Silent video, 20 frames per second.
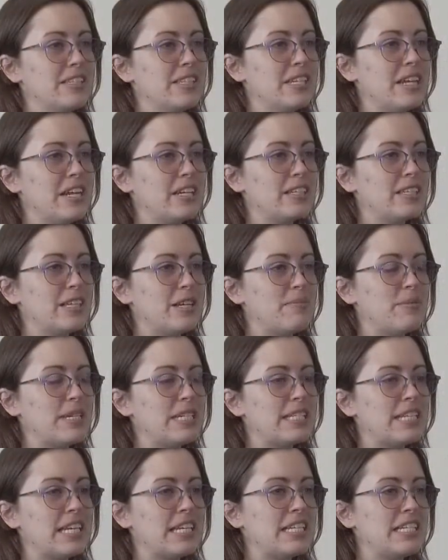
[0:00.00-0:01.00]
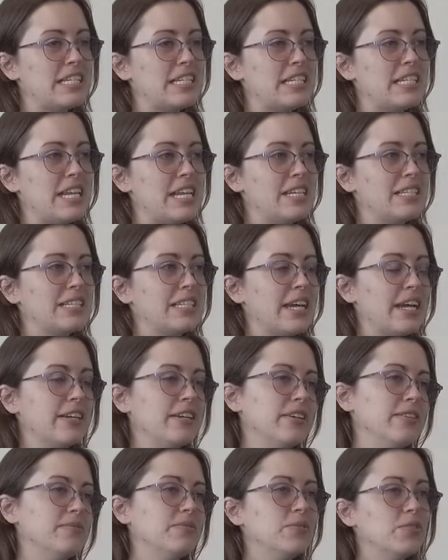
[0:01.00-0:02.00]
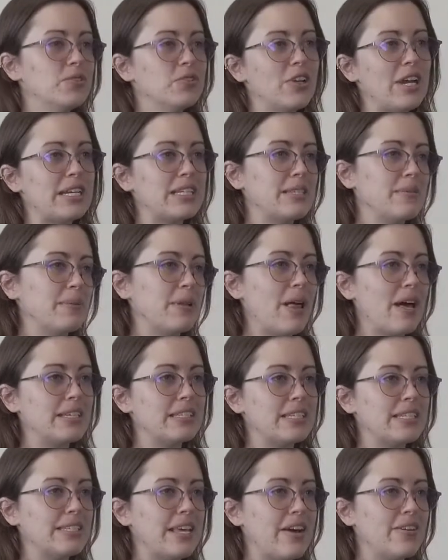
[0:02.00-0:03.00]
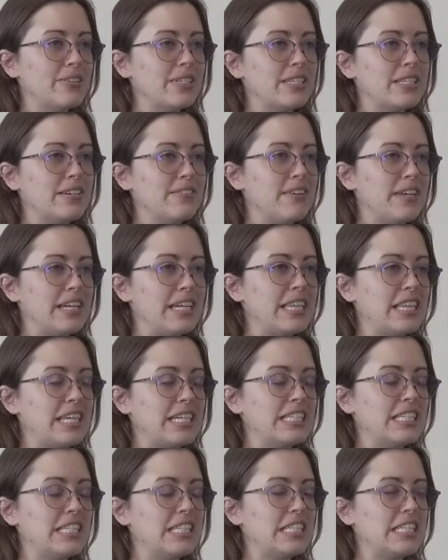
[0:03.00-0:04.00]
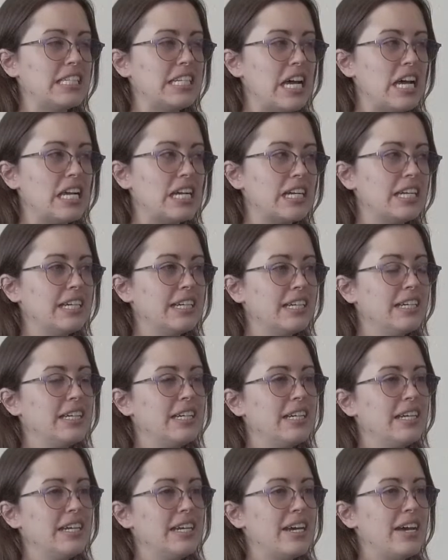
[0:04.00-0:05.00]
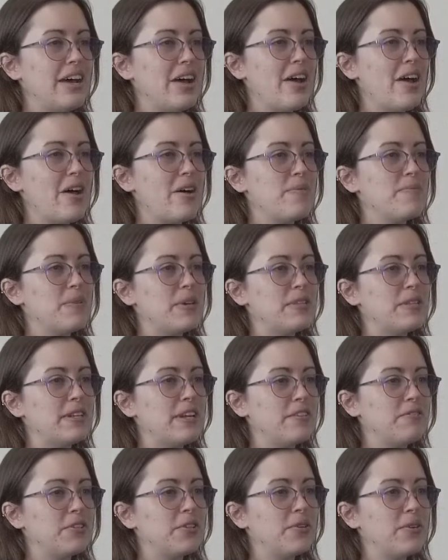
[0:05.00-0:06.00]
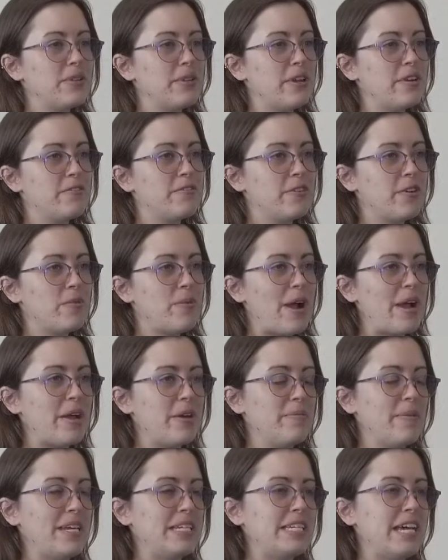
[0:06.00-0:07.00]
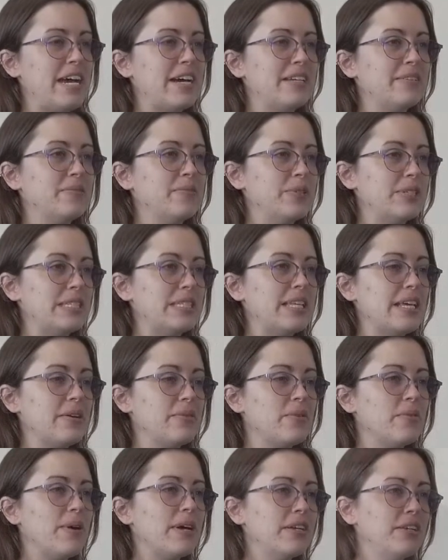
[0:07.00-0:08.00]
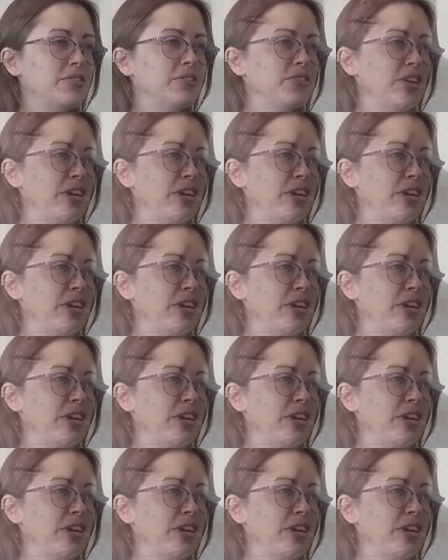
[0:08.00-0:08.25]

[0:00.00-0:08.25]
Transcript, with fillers: the next step I decided to take to kind of try some classes out, see if anything stuck. Um, and then after going there for a while, my dad was like, well, why don't you